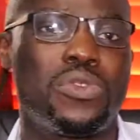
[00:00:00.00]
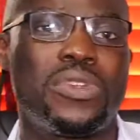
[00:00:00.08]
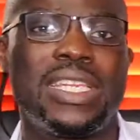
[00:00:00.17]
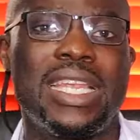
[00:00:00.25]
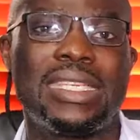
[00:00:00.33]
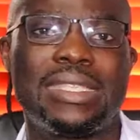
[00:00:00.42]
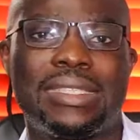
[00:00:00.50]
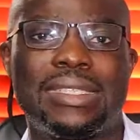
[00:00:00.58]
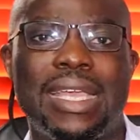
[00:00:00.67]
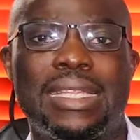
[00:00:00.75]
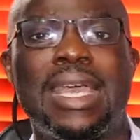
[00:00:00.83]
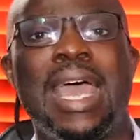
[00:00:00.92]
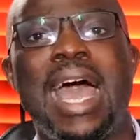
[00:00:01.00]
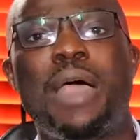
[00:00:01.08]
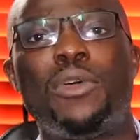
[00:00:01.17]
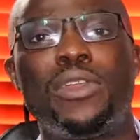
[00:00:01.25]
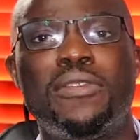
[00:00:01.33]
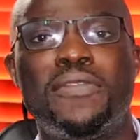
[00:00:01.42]
You could either decide,
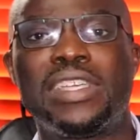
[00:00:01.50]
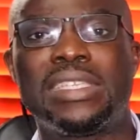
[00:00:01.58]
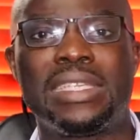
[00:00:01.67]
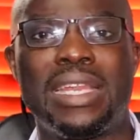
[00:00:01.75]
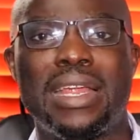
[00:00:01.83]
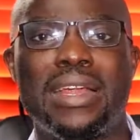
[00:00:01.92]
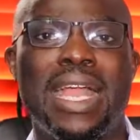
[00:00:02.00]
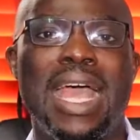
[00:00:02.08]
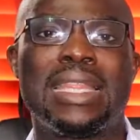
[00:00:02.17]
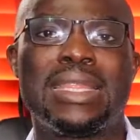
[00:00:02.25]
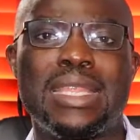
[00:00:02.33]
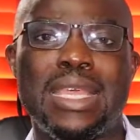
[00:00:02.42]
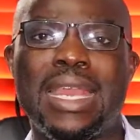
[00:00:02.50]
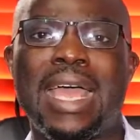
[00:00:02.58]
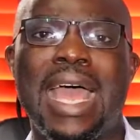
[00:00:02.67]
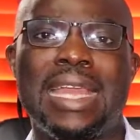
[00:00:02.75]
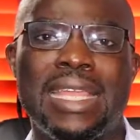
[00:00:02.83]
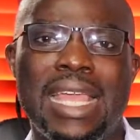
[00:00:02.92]
I want to invest in Naira, and then
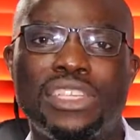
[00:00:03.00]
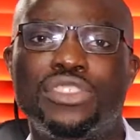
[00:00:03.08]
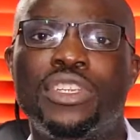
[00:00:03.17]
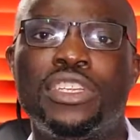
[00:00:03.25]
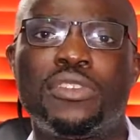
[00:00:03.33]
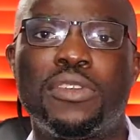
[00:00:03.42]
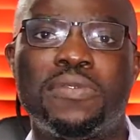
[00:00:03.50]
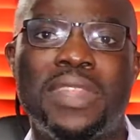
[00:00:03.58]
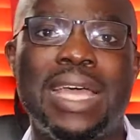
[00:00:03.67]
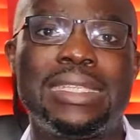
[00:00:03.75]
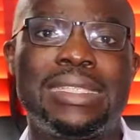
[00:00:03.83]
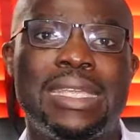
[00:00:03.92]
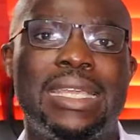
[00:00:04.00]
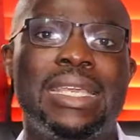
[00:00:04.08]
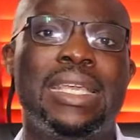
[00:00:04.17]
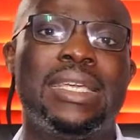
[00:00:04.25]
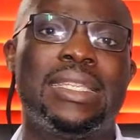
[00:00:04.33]
at the exchange rate of that day,